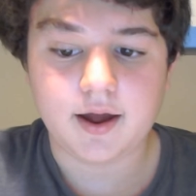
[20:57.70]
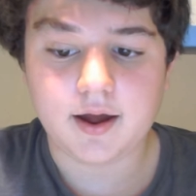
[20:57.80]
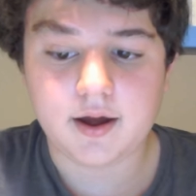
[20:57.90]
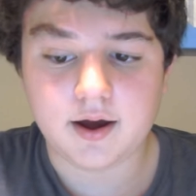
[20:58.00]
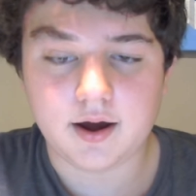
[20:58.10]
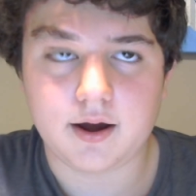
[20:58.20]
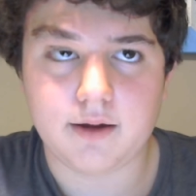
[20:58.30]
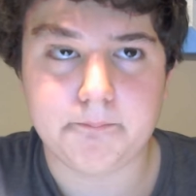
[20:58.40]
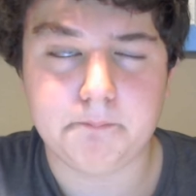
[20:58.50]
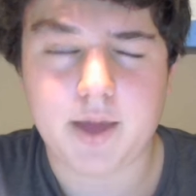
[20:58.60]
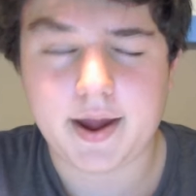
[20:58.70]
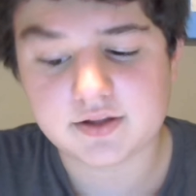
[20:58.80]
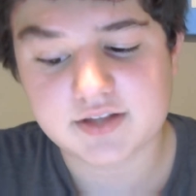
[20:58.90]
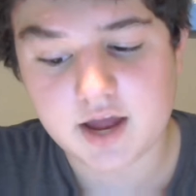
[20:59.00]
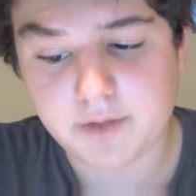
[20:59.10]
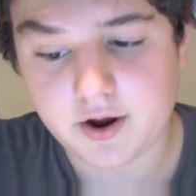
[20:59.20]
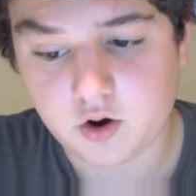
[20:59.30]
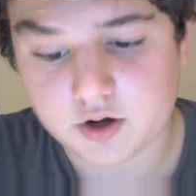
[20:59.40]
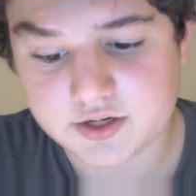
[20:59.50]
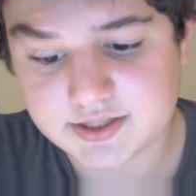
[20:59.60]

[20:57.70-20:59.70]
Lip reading: I got tagged by Our Disney